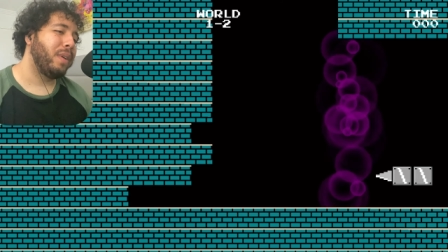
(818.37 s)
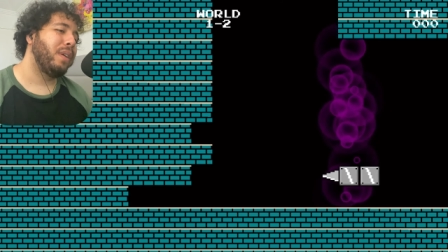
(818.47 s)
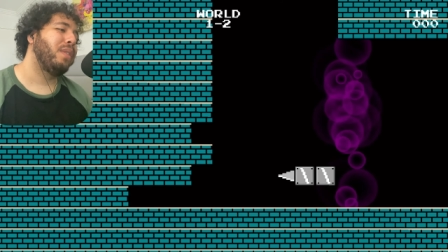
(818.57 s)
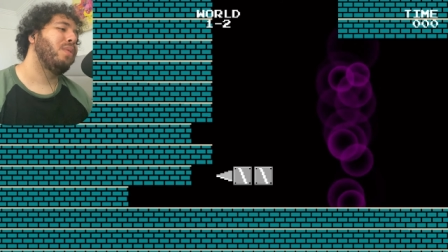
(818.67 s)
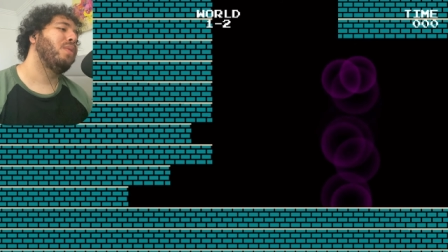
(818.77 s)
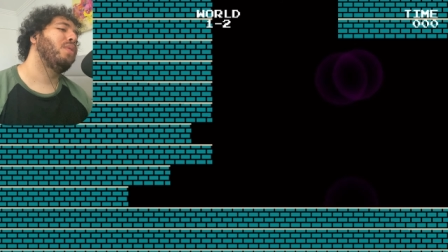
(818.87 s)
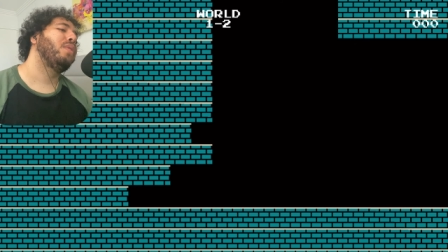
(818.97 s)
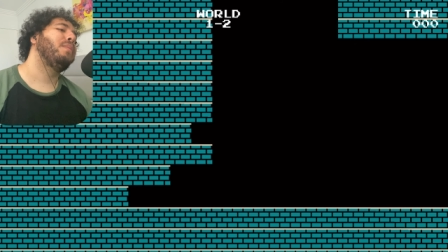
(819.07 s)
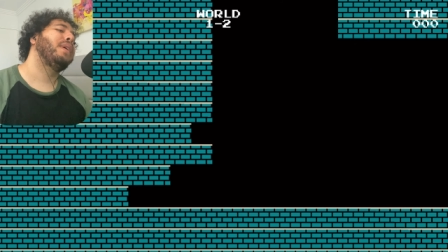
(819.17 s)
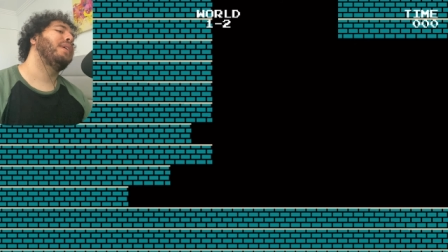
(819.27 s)
my
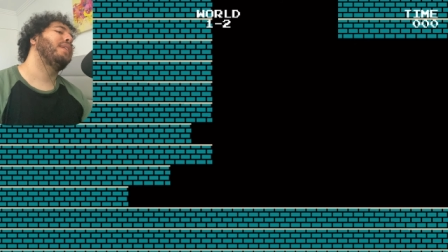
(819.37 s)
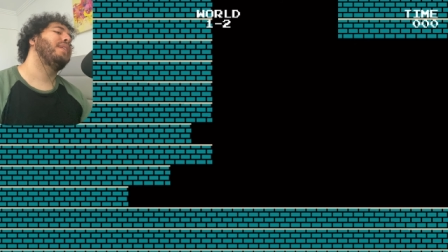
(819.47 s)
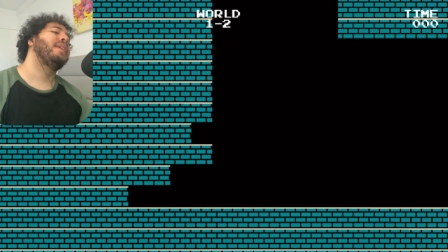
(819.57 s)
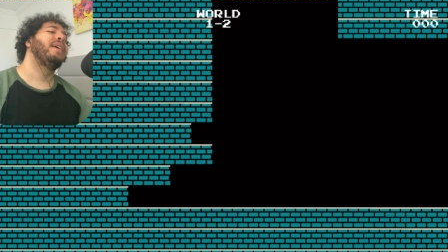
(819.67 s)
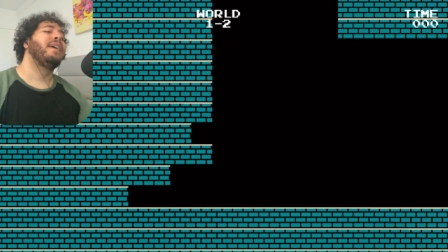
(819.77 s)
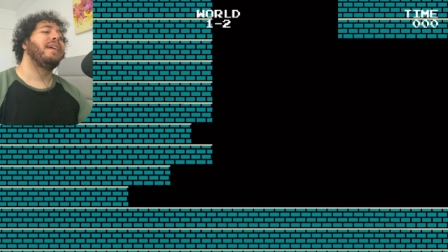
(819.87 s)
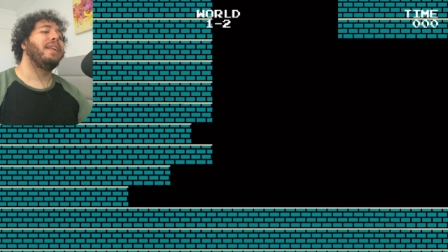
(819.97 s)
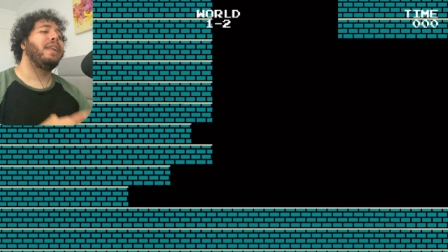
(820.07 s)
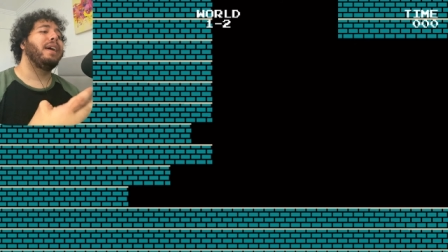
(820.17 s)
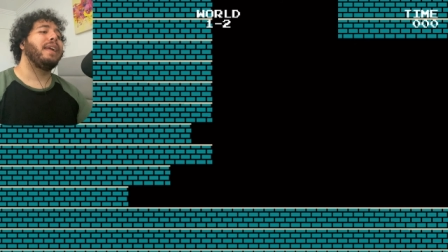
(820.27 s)
god, man.
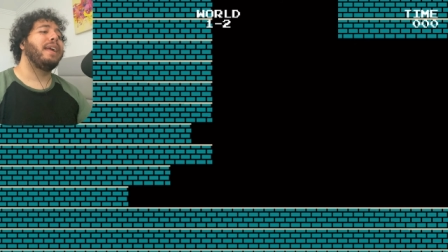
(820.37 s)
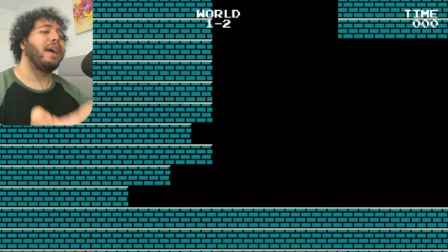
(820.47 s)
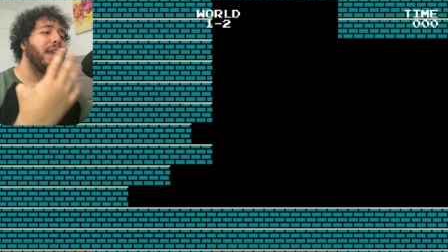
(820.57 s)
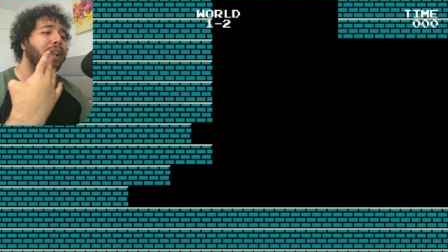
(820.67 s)
Like, I